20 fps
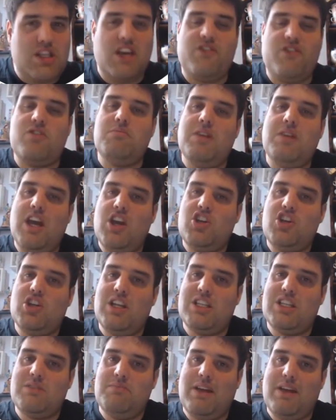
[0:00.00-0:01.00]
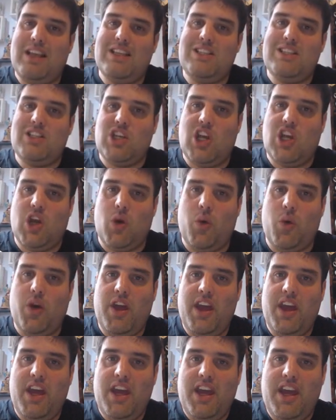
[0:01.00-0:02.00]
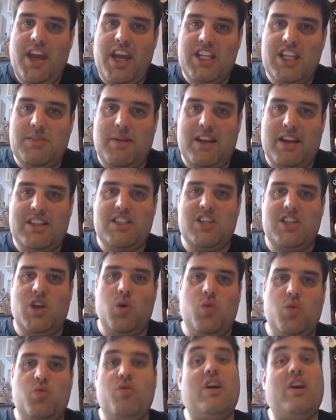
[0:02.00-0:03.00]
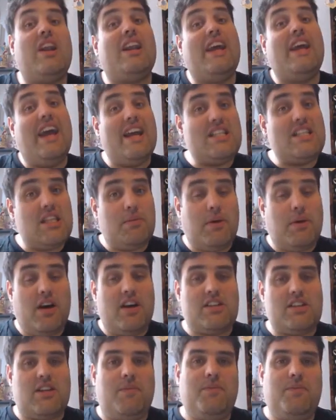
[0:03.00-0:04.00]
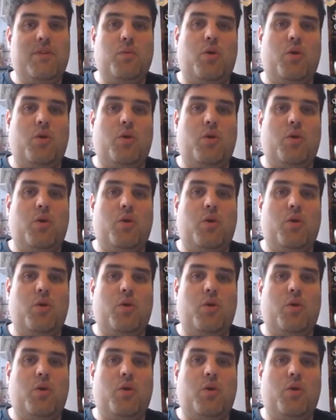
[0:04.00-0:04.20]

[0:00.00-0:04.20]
the information it's meant to relay to the person.